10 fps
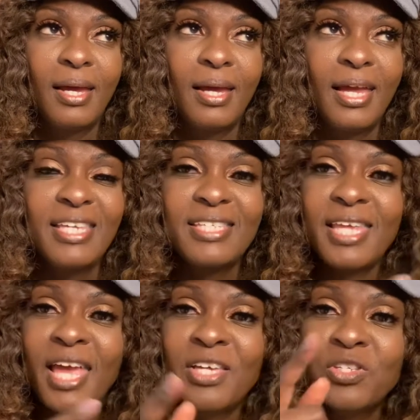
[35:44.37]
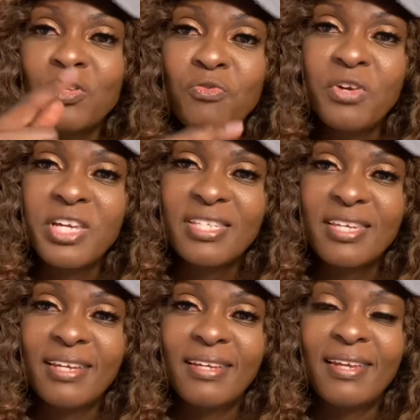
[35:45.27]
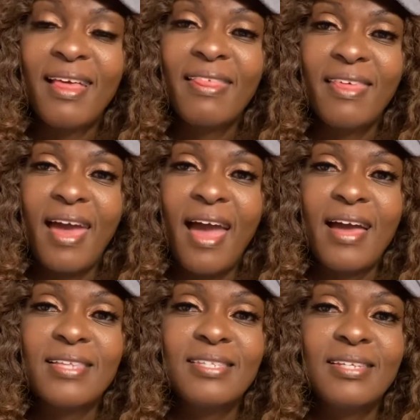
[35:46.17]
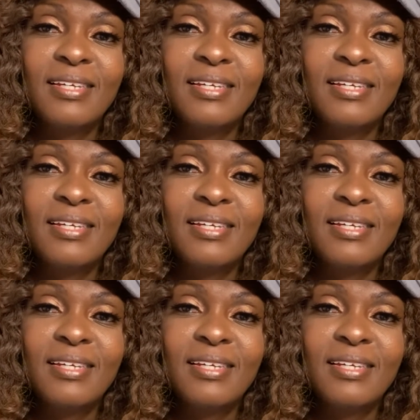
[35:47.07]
it stands to reason that